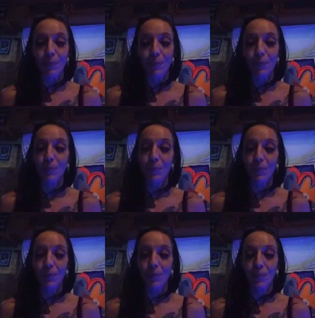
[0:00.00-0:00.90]

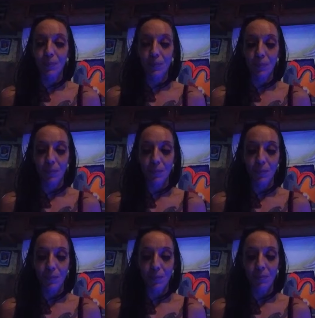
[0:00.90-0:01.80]

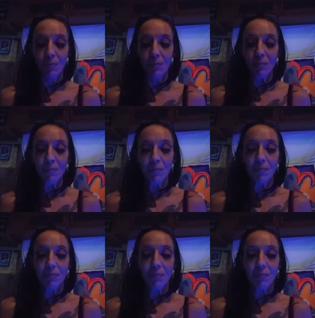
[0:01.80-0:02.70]

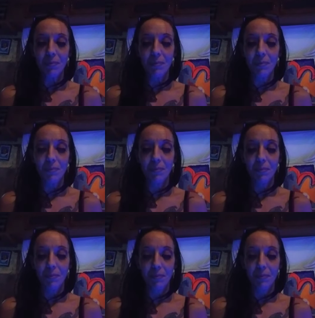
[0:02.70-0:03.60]

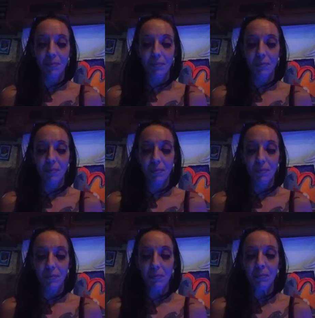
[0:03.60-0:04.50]

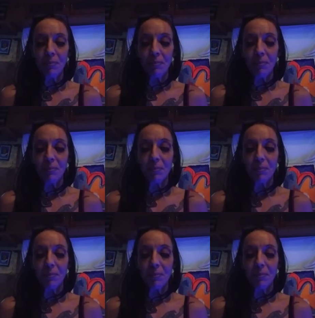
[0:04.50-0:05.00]
Nothing is said.